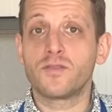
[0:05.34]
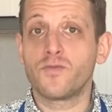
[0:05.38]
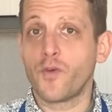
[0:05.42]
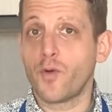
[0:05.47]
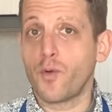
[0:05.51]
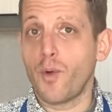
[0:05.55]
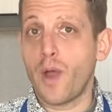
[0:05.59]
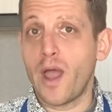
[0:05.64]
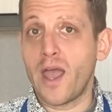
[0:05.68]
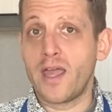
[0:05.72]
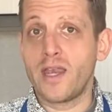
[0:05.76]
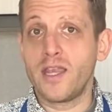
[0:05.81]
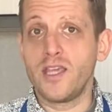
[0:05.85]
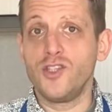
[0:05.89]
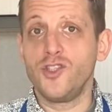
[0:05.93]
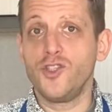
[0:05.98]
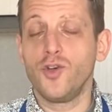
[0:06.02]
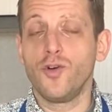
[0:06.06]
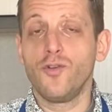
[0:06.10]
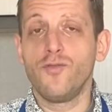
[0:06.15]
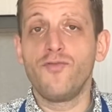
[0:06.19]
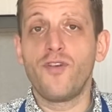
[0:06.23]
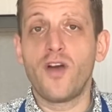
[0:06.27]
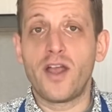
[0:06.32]
varieties
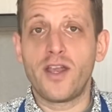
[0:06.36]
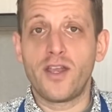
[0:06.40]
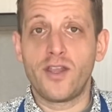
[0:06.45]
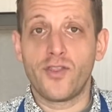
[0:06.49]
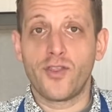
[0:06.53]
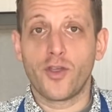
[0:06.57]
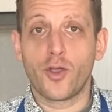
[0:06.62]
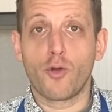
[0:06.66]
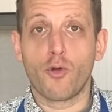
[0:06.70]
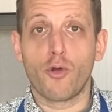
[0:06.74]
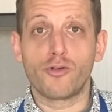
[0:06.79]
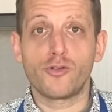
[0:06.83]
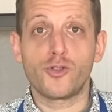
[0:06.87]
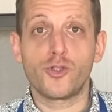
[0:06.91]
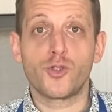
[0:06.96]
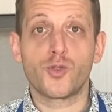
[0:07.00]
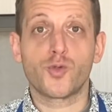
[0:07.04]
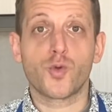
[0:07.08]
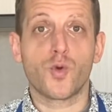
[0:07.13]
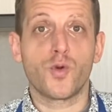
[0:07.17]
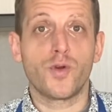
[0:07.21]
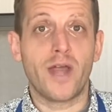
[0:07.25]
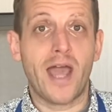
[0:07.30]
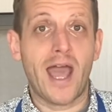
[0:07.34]
you'll find at the grocery
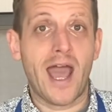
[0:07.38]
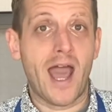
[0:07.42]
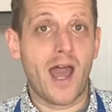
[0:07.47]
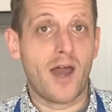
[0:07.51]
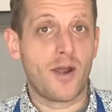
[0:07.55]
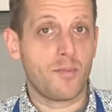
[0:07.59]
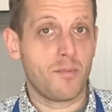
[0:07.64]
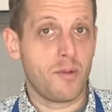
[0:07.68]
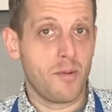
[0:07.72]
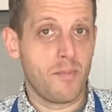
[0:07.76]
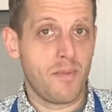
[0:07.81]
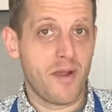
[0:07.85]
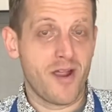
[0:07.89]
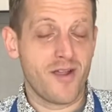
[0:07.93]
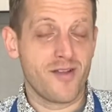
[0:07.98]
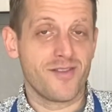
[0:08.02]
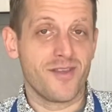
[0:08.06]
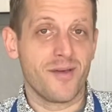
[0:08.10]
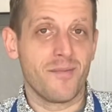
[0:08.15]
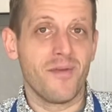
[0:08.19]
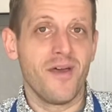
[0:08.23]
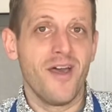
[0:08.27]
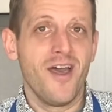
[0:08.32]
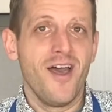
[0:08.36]
store and how to prepare
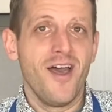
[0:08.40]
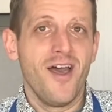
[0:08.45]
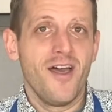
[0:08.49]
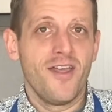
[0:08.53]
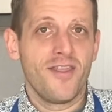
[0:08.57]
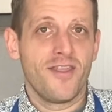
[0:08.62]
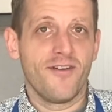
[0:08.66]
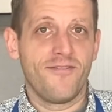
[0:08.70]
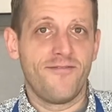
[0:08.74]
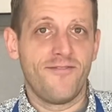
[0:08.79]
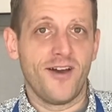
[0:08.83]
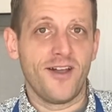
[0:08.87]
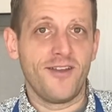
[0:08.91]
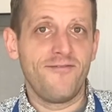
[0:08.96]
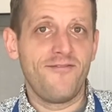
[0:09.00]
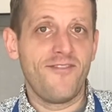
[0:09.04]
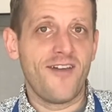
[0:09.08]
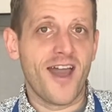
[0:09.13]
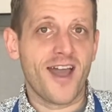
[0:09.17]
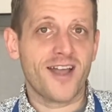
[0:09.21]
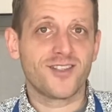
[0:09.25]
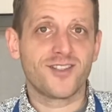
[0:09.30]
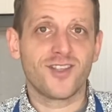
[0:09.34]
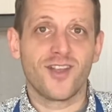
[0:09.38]
them. The fun
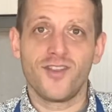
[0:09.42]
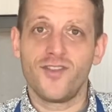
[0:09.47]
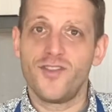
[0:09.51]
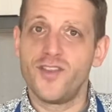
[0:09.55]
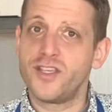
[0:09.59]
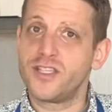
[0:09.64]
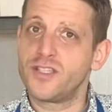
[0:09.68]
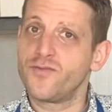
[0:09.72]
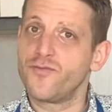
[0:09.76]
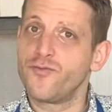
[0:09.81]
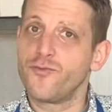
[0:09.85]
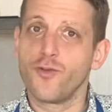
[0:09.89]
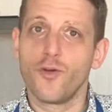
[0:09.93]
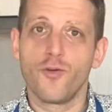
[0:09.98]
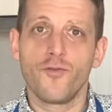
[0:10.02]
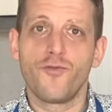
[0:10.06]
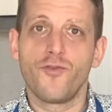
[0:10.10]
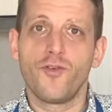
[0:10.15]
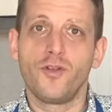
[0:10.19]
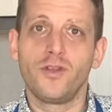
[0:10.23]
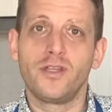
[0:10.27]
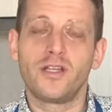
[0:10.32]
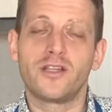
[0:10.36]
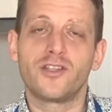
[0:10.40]
facts on this
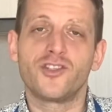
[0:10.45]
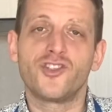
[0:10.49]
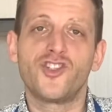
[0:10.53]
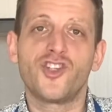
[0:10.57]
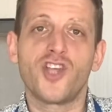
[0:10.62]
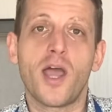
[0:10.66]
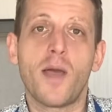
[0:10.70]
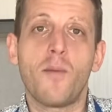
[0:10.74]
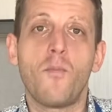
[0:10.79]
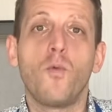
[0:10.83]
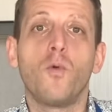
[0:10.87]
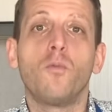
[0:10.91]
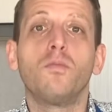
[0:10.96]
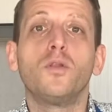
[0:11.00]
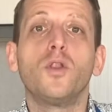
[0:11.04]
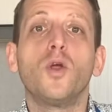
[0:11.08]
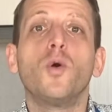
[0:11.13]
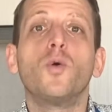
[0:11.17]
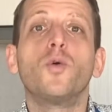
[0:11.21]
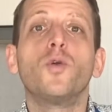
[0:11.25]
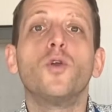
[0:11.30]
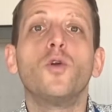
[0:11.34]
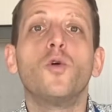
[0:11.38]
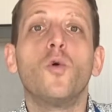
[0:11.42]
fruitful little gem will
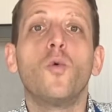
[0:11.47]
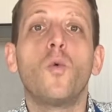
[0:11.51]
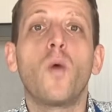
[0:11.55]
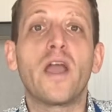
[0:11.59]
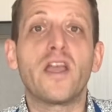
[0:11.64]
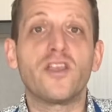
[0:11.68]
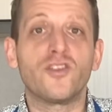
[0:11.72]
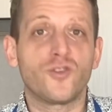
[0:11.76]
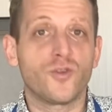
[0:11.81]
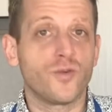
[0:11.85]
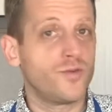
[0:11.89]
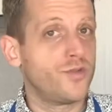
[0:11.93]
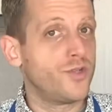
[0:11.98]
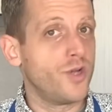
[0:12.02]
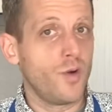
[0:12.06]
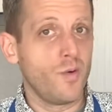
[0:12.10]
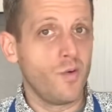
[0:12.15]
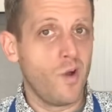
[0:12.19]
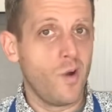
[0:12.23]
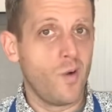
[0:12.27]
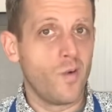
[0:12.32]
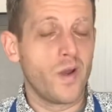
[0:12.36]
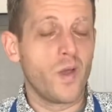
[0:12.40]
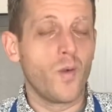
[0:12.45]
blow you away, so don't
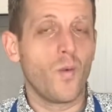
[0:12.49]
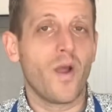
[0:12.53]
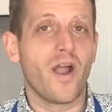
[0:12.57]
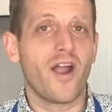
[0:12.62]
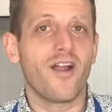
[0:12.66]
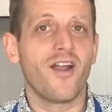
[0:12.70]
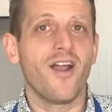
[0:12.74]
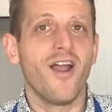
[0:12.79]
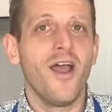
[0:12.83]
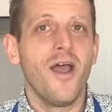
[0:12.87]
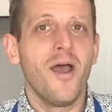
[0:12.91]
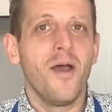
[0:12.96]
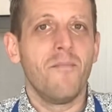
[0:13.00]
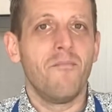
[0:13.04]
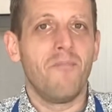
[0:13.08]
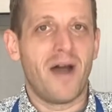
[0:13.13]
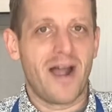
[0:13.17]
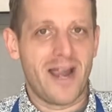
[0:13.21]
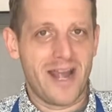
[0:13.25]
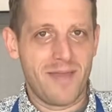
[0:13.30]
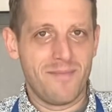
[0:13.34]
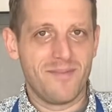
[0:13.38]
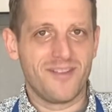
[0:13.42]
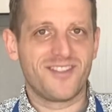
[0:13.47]
go anywhere.
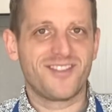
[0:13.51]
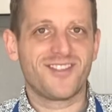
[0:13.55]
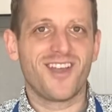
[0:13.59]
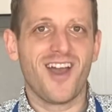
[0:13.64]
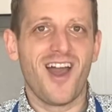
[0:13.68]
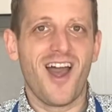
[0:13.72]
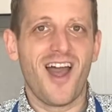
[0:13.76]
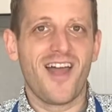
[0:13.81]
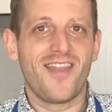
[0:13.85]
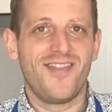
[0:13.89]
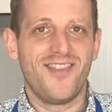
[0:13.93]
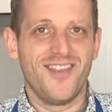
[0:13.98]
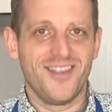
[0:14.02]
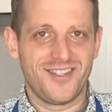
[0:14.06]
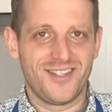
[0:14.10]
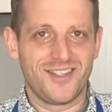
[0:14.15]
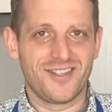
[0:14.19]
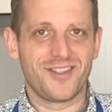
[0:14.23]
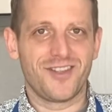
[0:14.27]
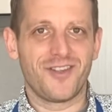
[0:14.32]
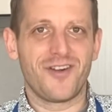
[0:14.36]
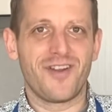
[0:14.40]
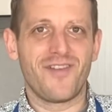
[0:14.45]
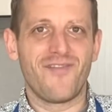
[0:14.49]
My name is Scott, this
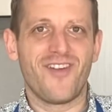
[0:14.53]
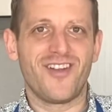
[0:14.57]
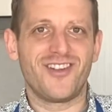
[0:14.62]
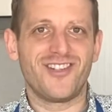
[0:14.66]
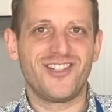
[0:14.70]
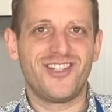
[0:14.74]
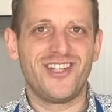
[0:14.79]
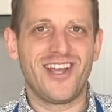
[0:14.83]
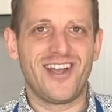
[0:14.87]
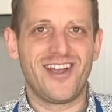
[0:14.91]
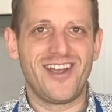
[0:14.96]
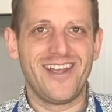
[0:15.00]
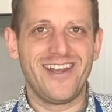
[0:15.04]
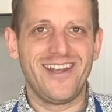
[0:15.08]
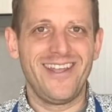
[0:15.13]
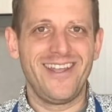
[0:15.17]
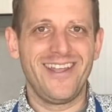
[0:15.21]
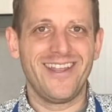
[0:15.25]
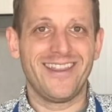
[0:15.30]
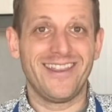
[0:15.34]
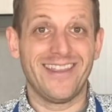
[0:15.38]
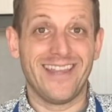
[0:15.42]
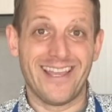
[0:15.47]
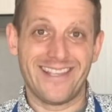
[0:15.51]
is Learning Vegetarian.
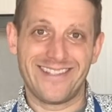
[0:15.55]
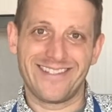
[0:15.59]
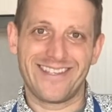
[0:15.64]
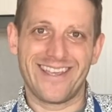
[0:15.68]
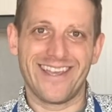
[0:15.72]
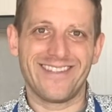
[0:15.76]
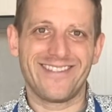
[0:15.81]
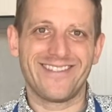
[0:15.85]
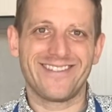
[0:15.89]
Let's get